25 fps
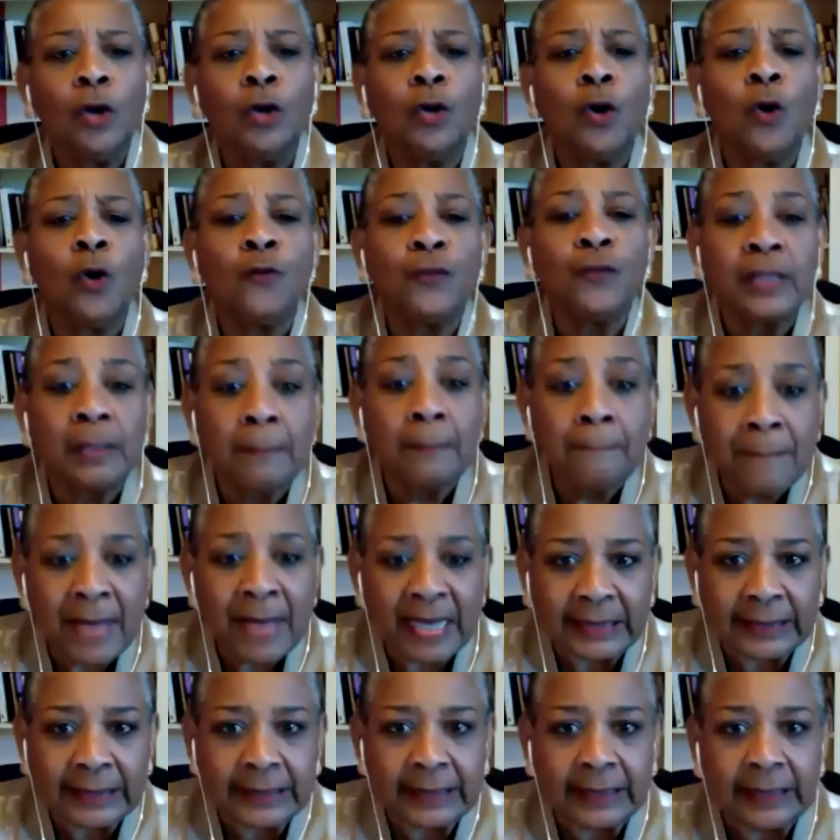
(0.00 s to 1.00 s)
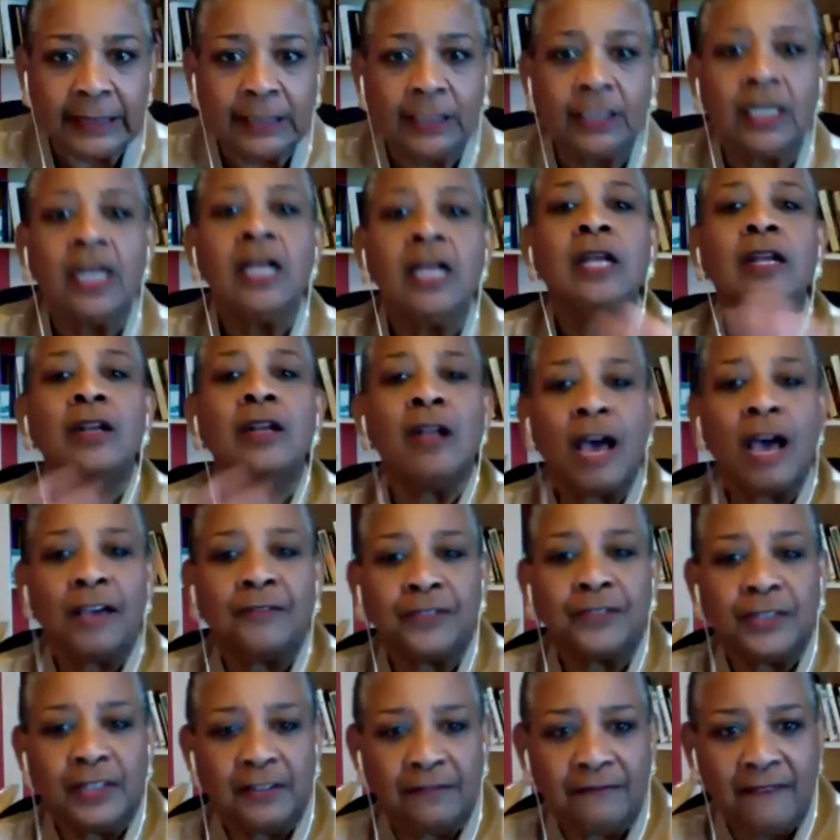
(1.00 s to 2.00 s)
Go for the message,
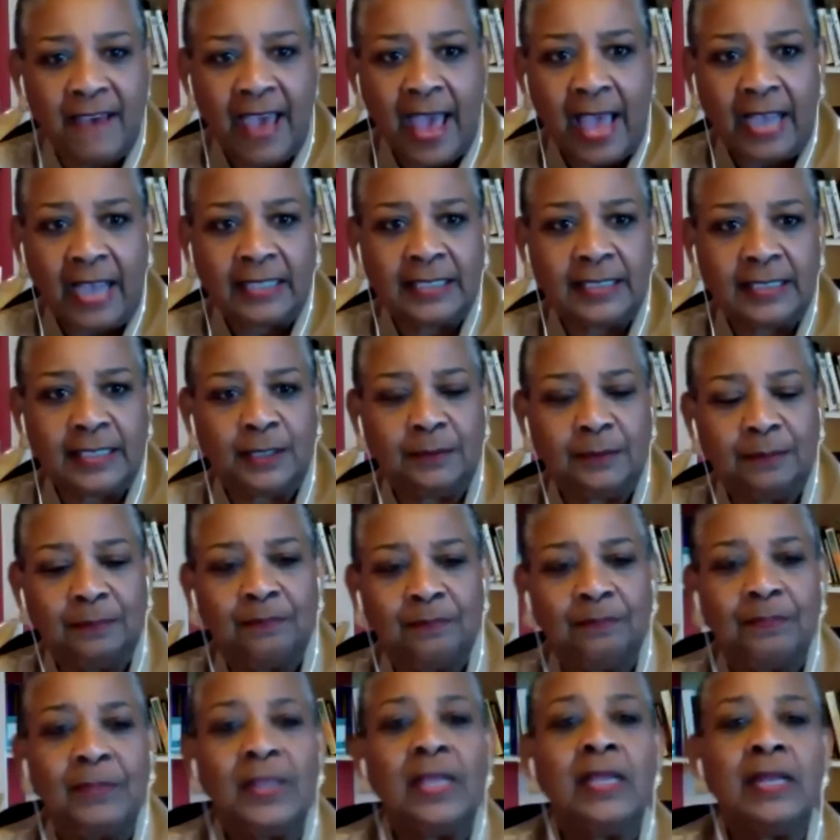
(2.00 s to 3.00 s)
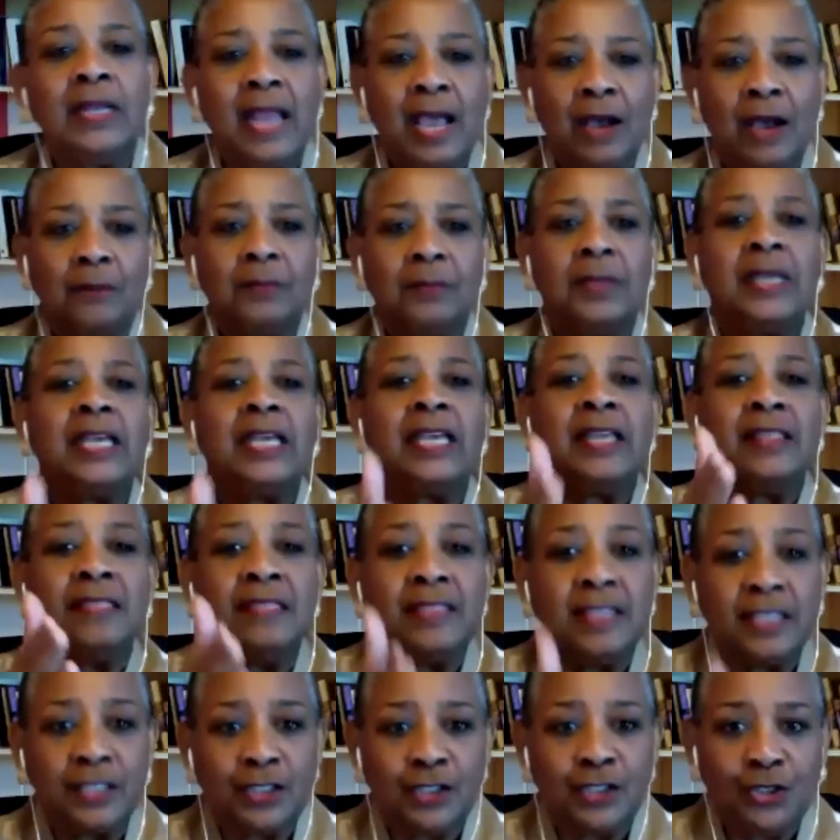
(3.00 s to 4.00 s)
not for the facts. Now, in
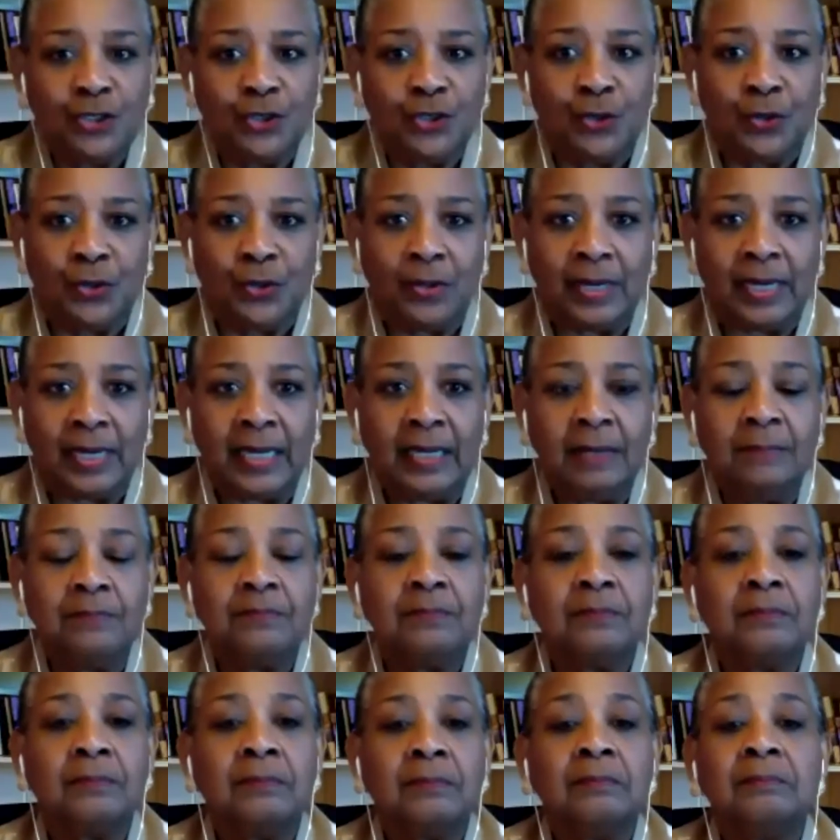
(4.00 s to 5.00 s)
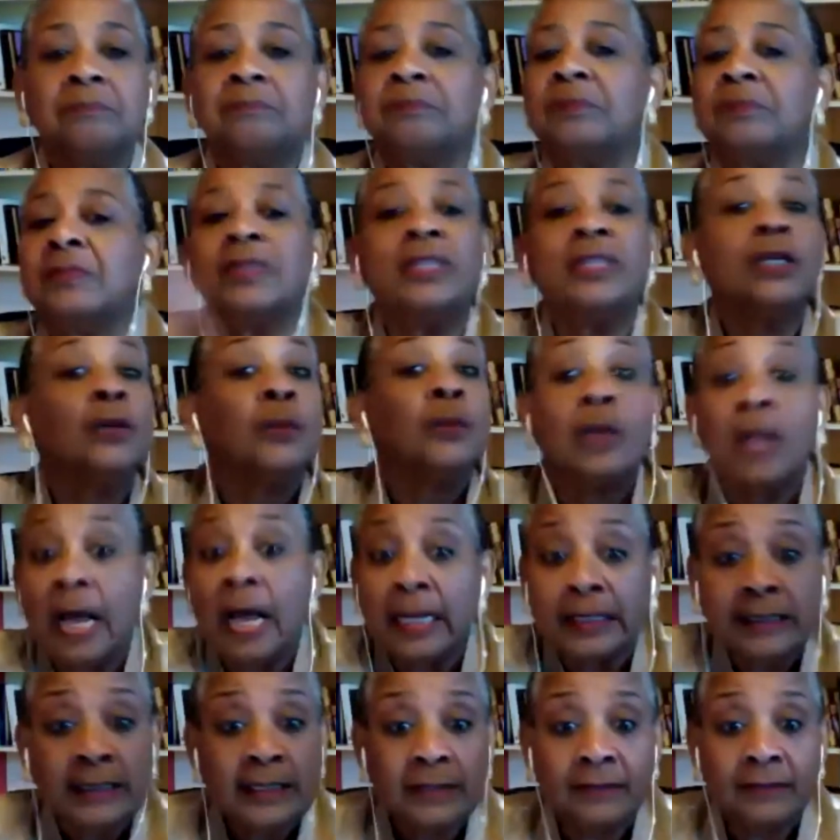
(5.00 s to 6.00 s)
this story, there were
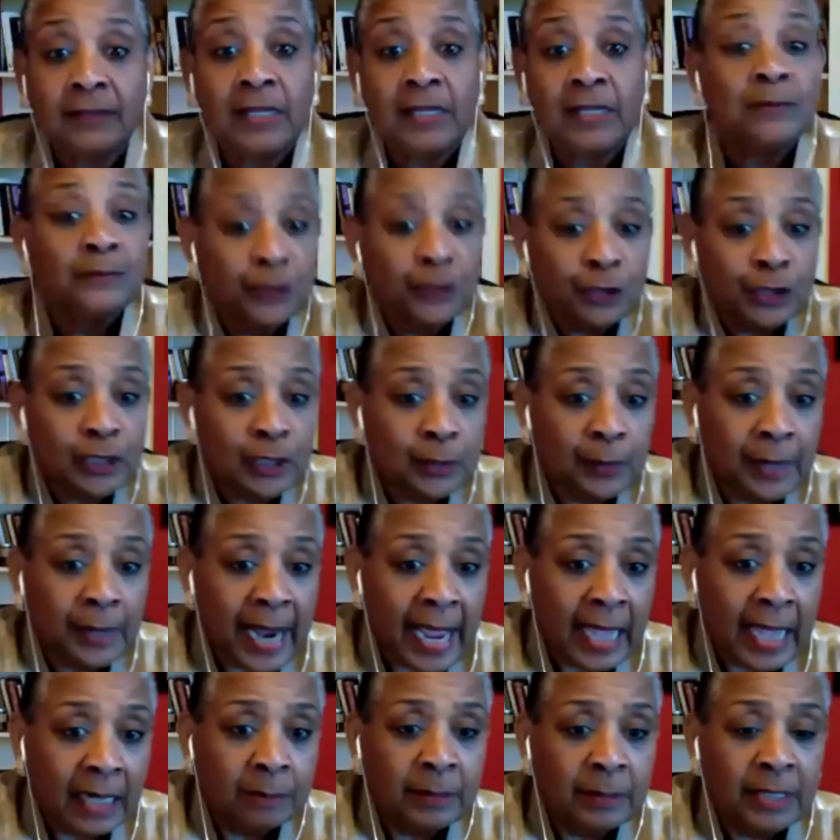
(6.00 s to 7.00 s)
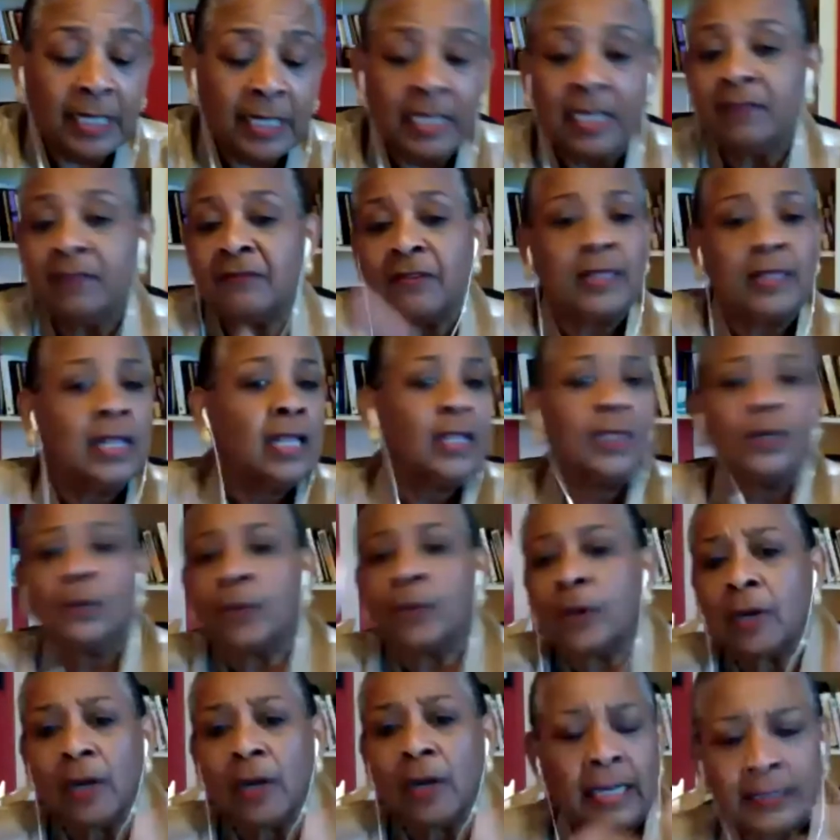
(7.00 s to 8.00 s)
lots of them. First there were Adam and Eve, and then there
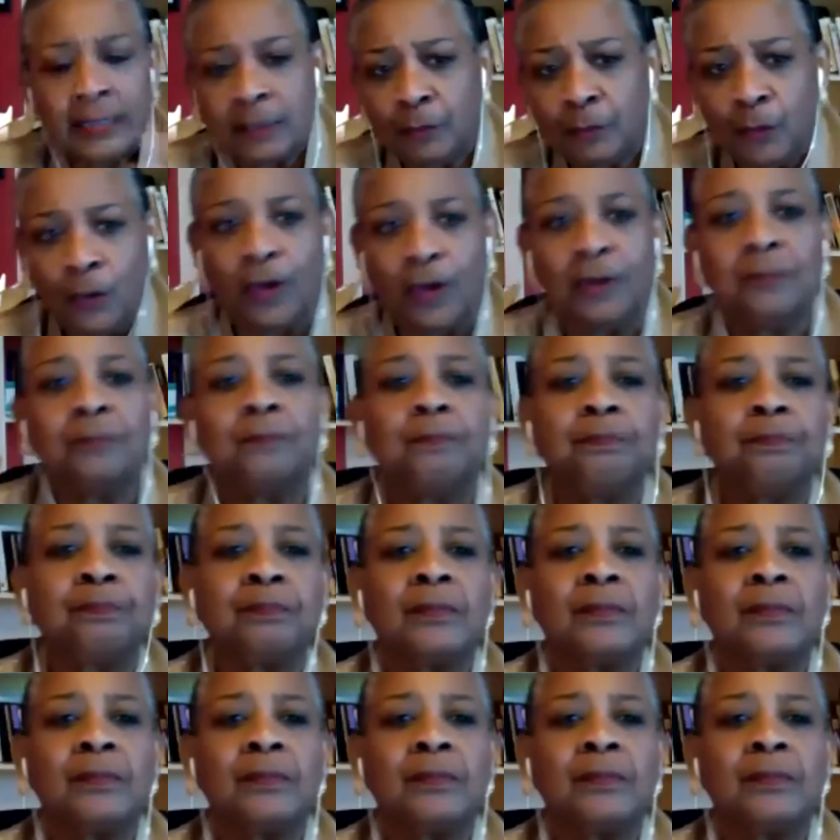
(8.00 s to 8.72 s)
were lots more.